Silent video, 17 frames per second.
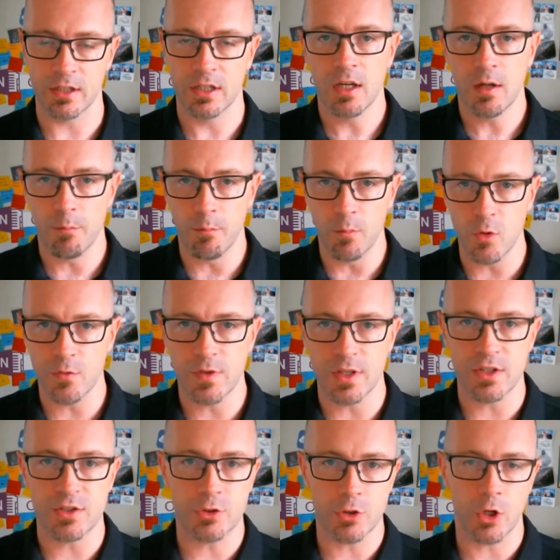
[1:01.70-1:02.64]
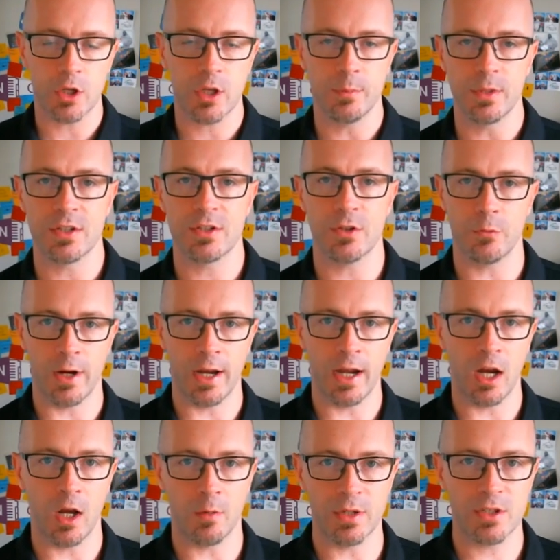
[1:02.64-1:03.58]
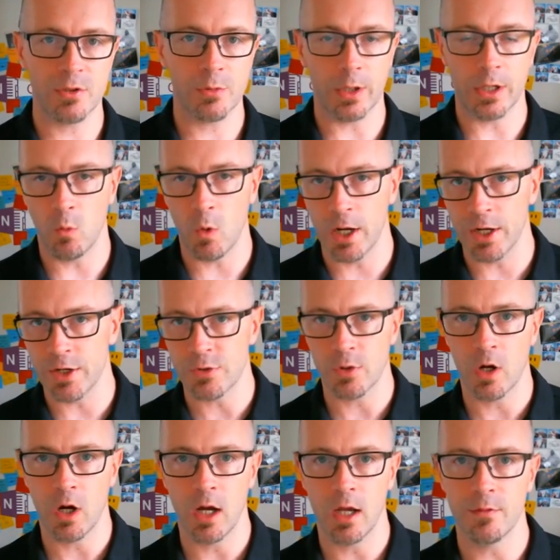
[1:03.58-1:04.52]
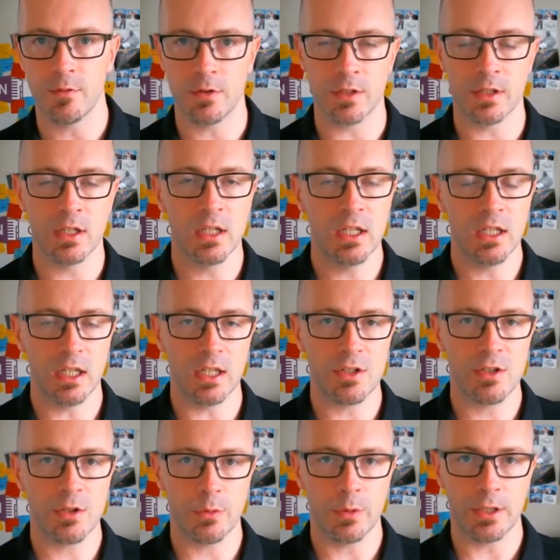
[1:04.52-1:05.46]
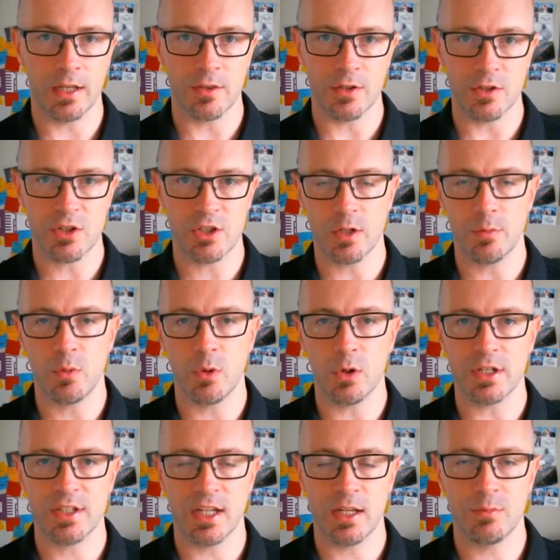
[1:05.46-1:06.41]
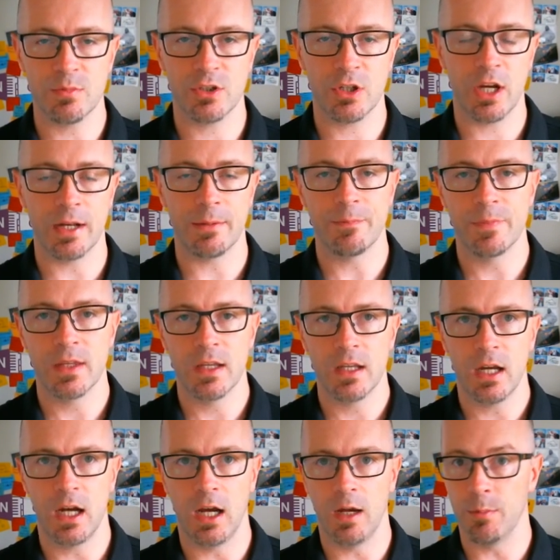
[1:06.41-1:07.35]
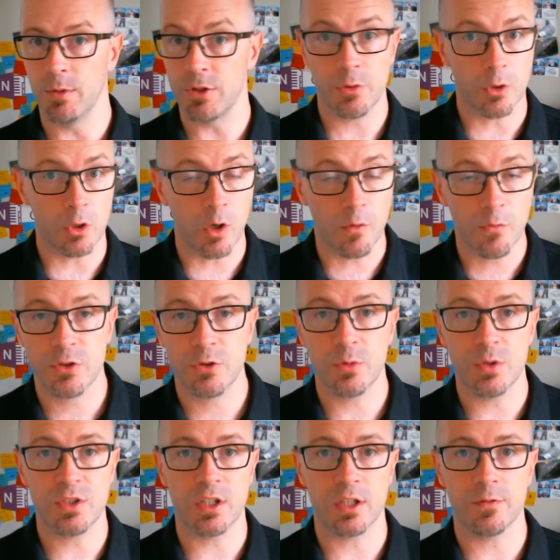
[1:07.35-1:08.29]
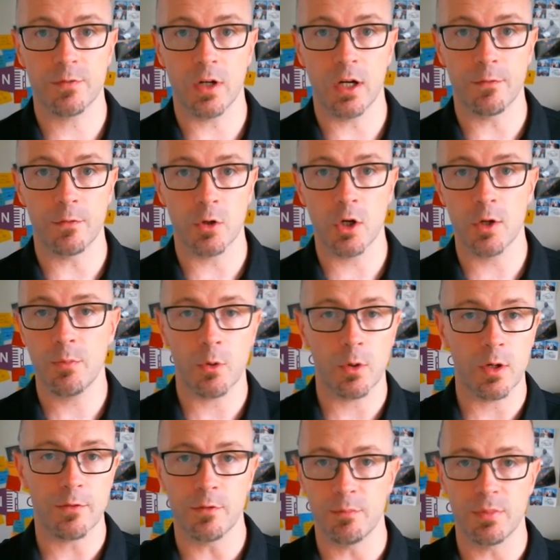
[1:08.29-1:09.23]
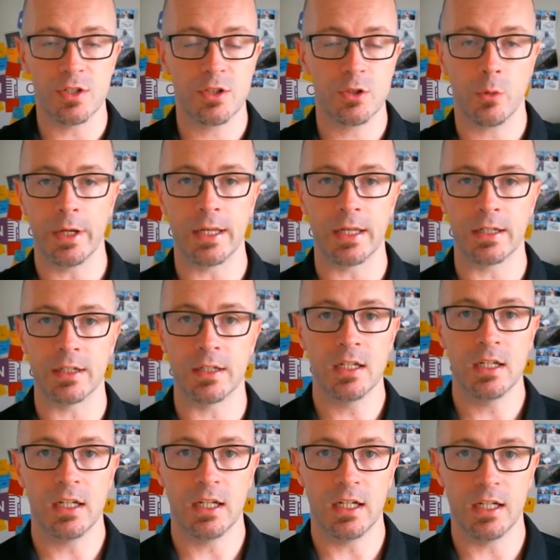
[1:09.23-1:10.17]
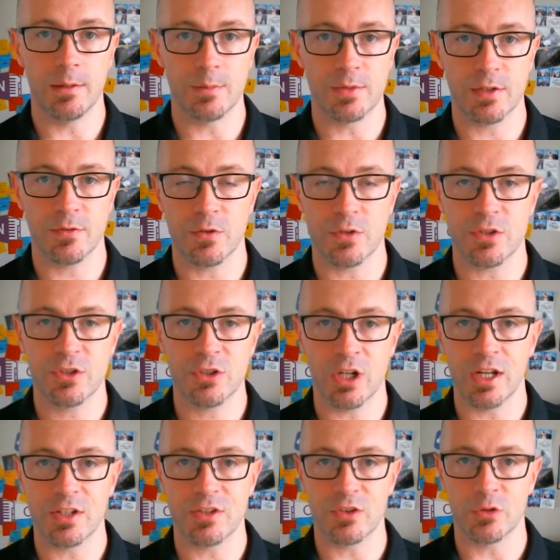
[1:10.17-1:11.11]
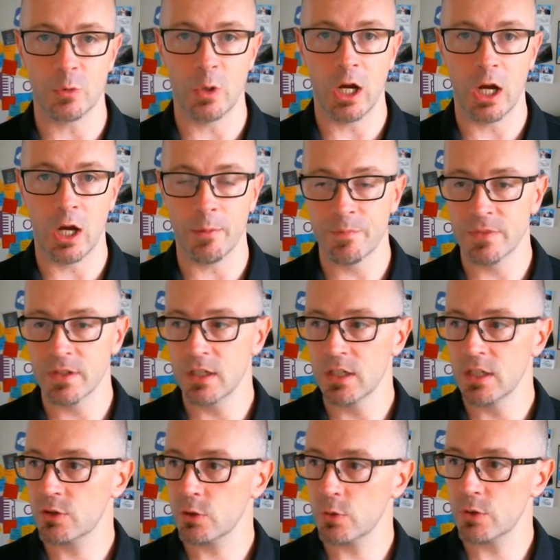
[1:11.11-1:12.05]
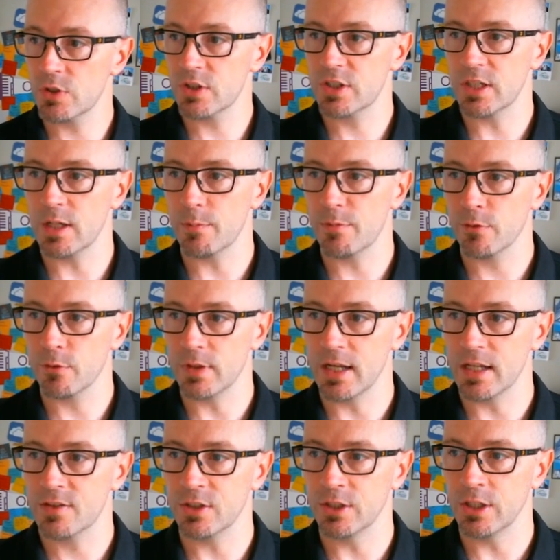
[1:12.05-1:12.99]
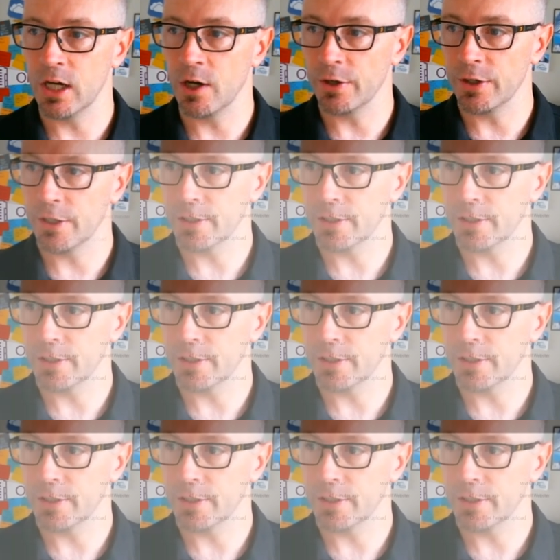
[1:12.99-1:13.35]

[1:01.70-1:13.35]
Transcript: move these documents around between OneDrive and into another SharePoint team site, um, into an Office 365 group, or even between um, different sites as well. So we'll just step through that scenario.